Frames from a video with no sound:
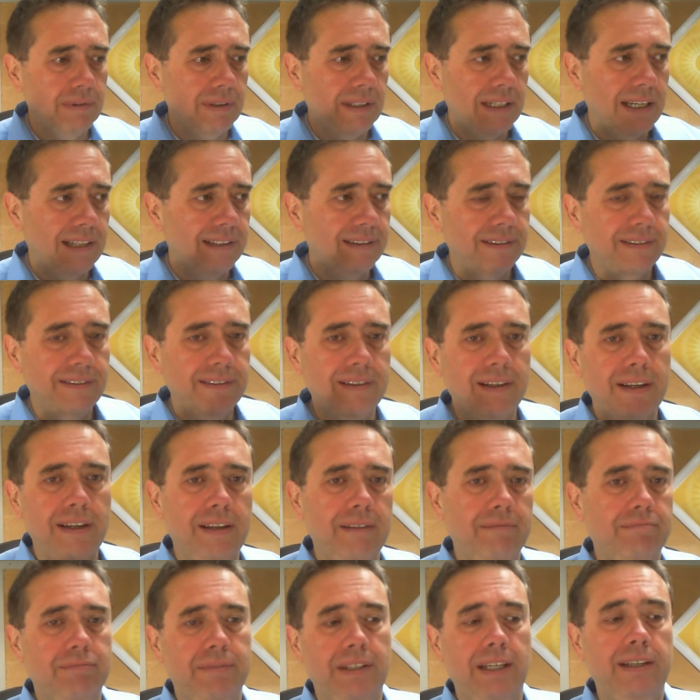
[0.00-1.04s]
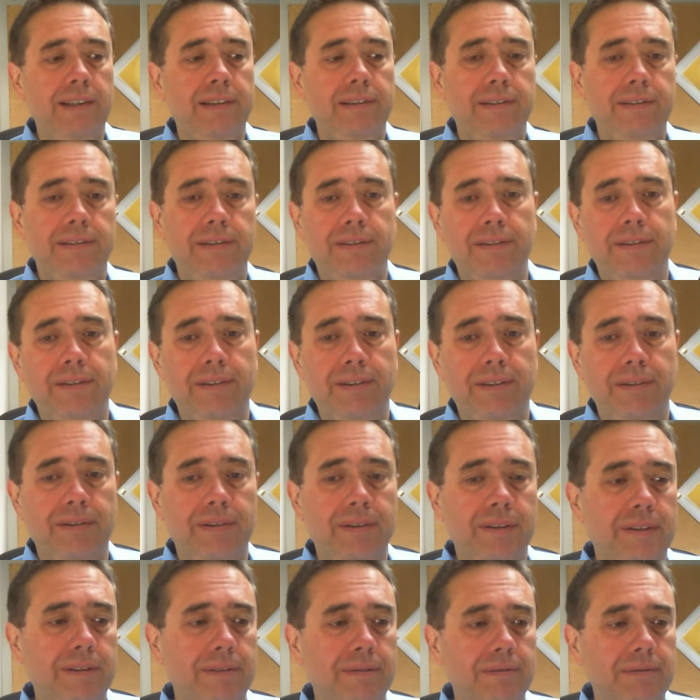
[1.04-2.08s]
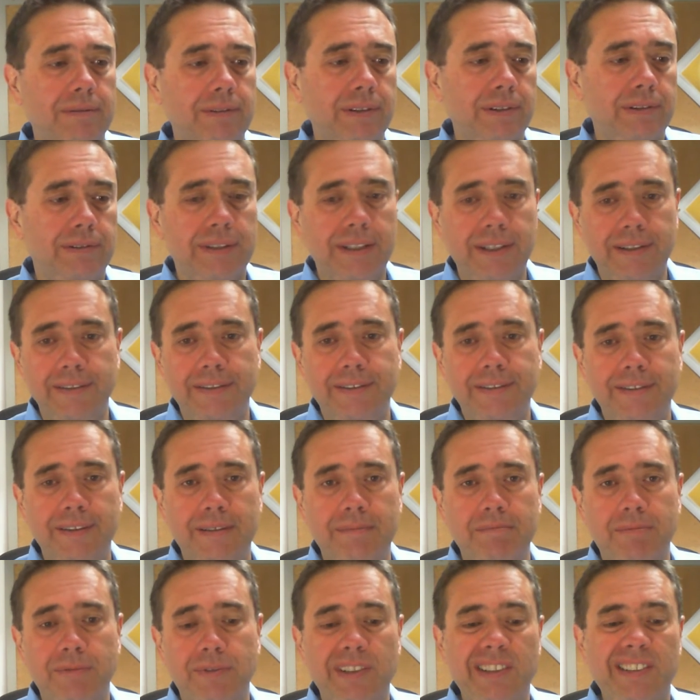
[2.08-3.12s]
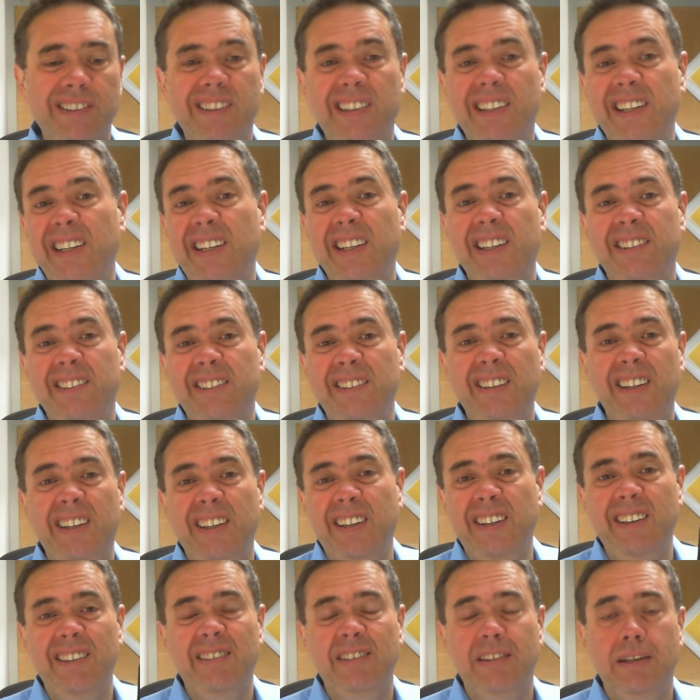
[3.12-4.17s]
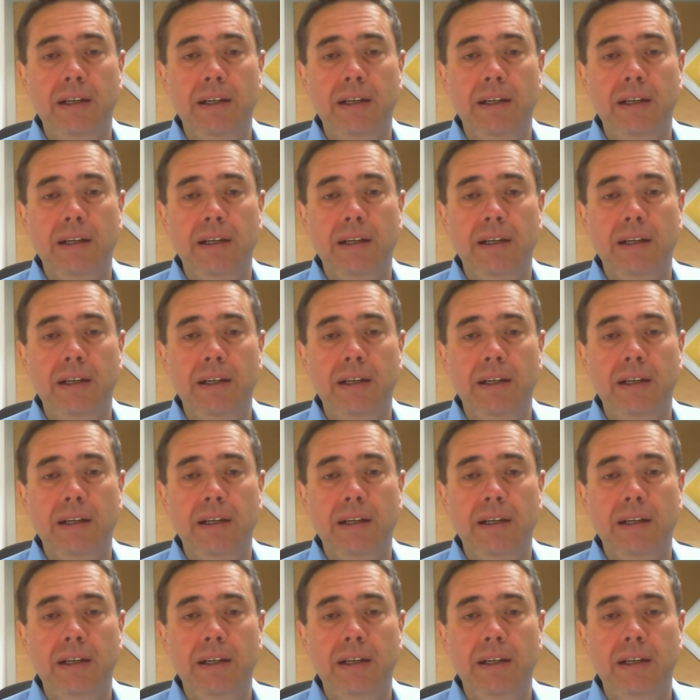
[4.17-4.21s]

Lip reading: let's say this, so there is some resilience here.